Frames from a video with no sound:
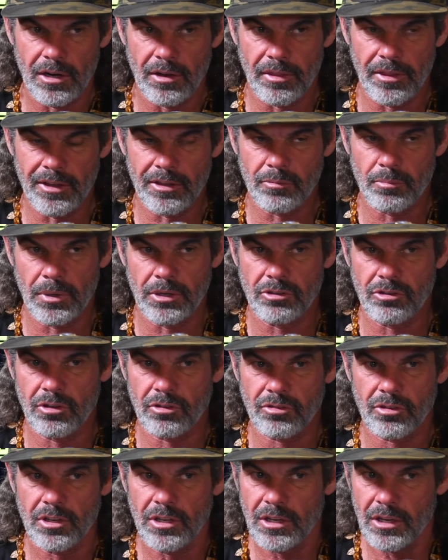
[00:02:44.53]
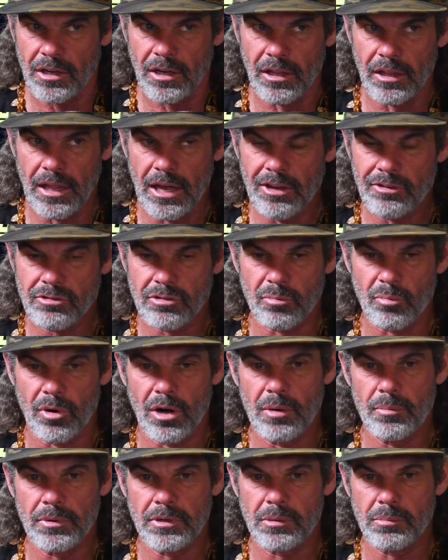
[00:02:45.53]
thing, but just allow some
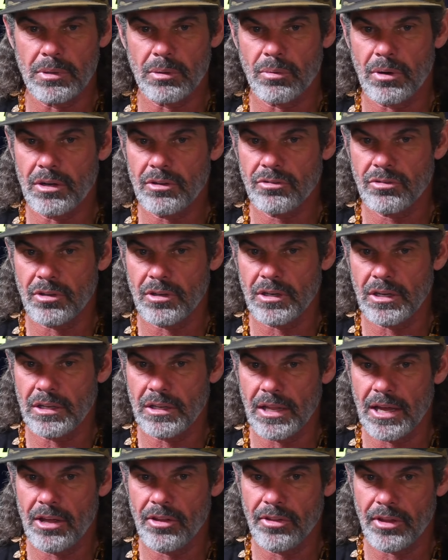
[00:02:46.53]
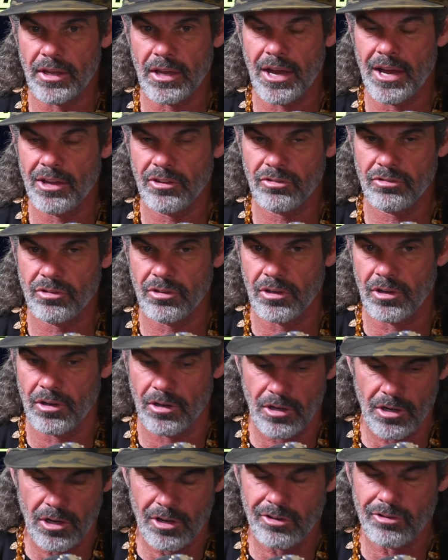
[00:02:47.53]
rubbing to be racing and allow the guys to
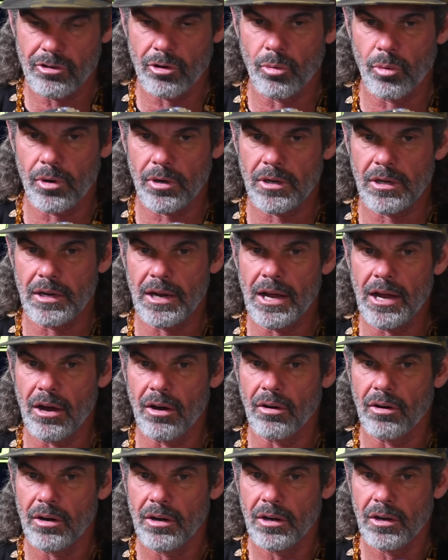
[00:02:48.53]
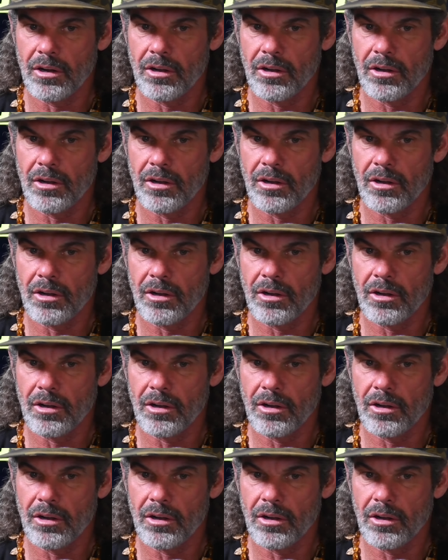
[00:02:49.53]
work it out.